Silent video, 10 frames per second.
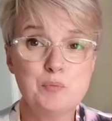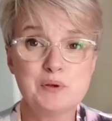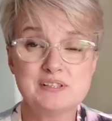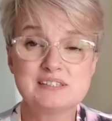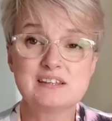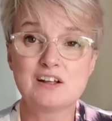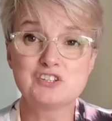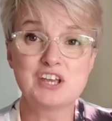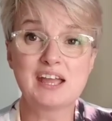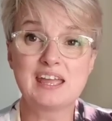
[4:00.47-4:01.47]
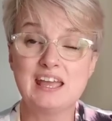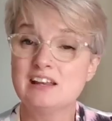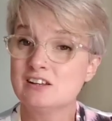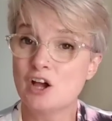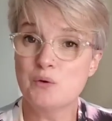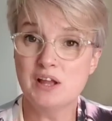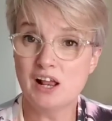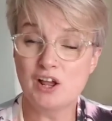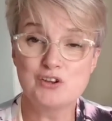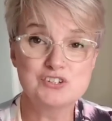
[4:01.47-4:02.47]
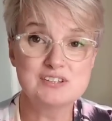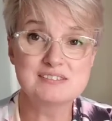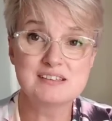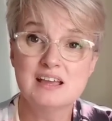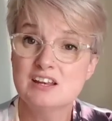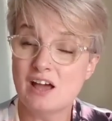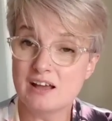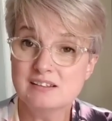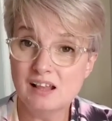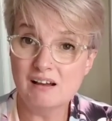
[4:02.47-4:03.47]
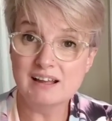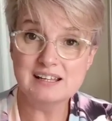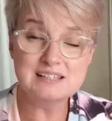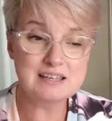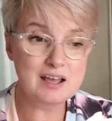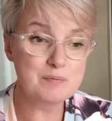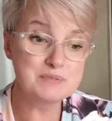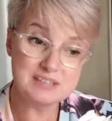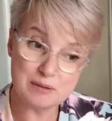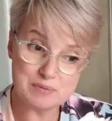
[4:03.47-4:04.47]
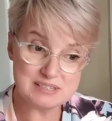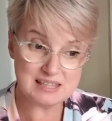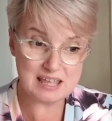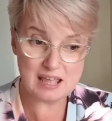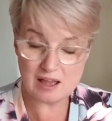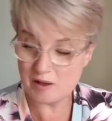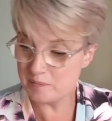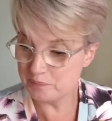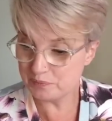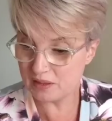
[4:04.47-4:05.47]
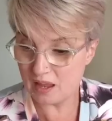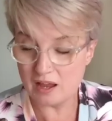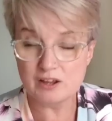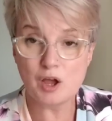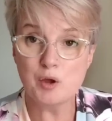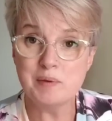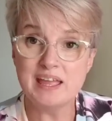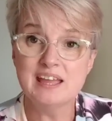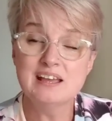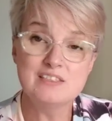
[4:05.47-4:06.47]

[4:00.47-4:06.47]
open style jacket, no enclosures, unlined, same as the Comey.